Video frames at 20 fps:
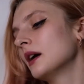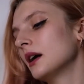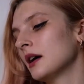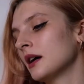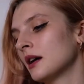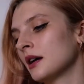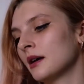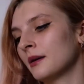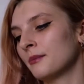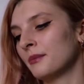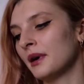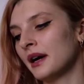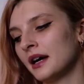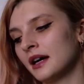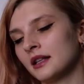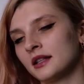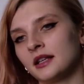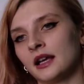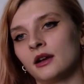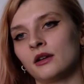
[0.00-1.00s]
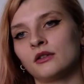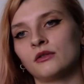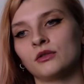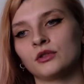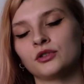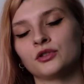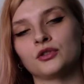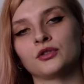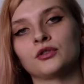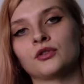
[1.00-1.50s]
But I
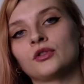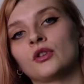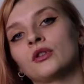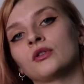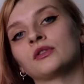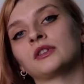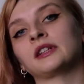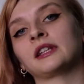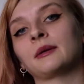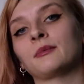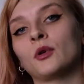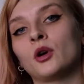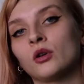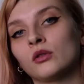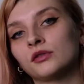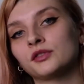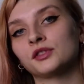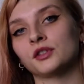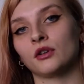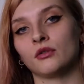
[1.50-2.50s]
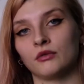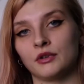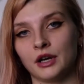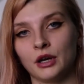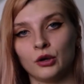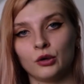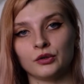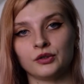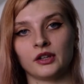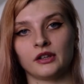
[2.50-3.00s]
want you to know that I'm also
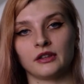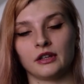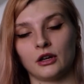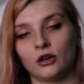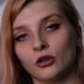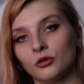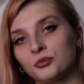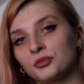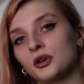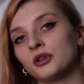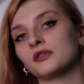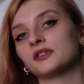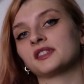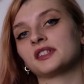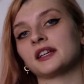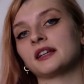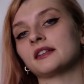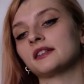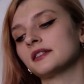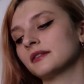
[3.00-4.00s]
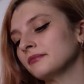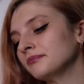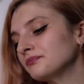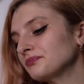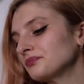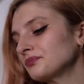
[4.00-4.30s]
recording the whole process.